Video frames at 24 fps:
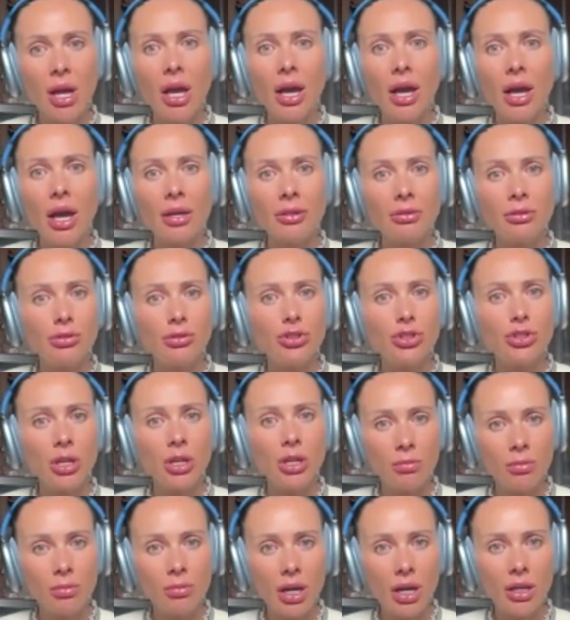energy,
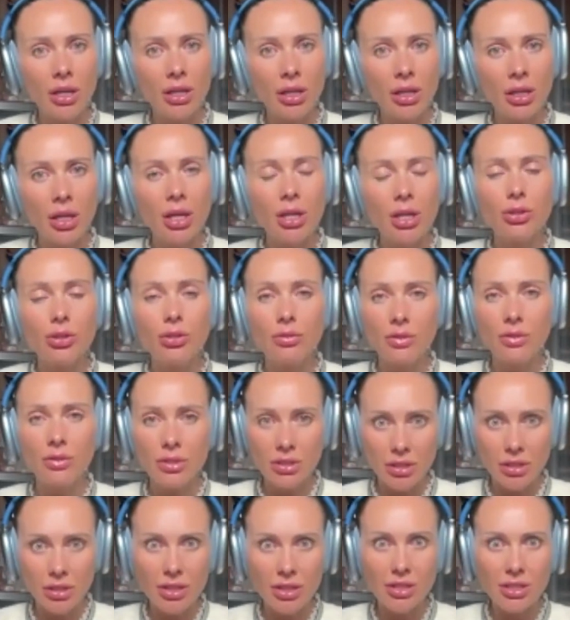and money to
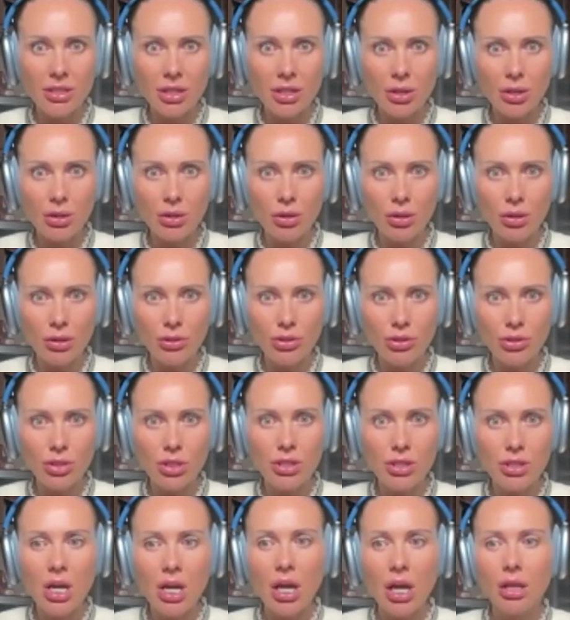visit the
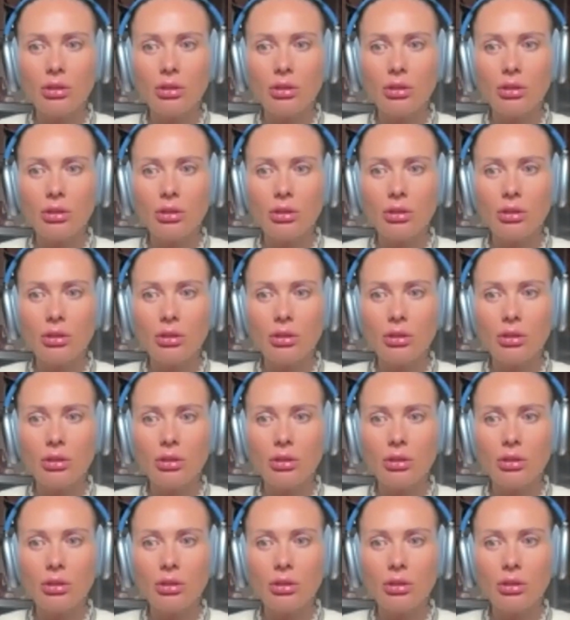psychologist.